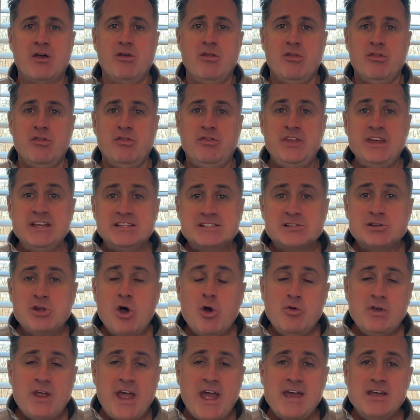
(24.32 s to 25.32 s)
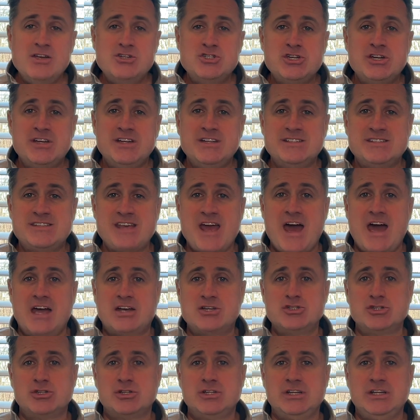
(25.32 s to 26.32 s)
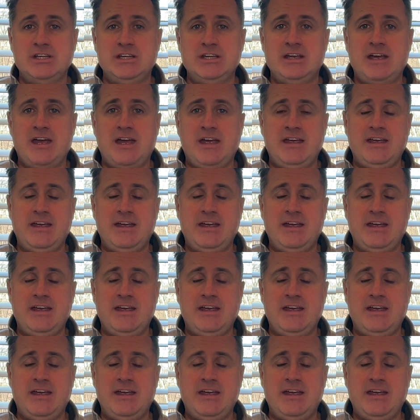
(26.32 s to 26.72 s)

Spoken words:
This location is actually